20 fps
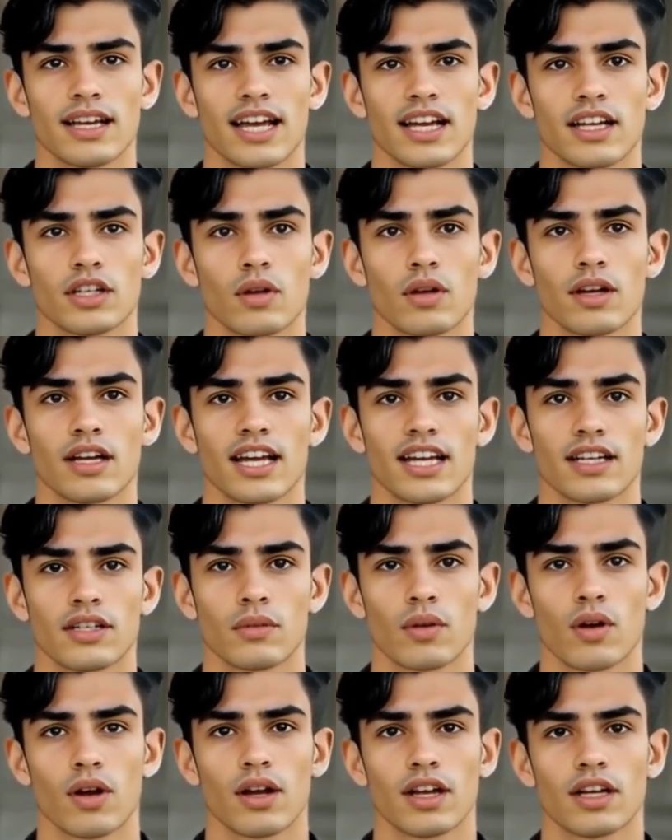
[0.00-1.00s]
and create
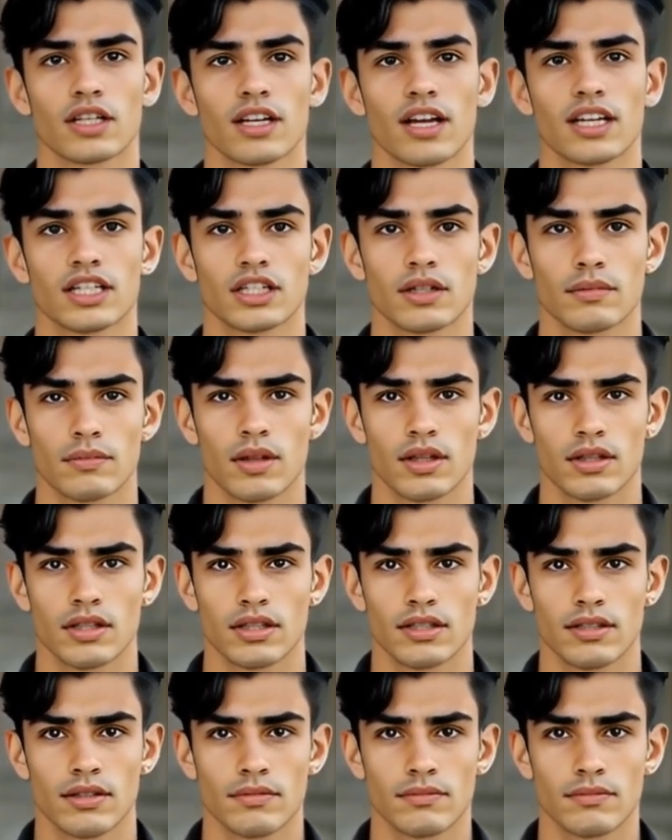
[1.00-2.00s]
loyal customers.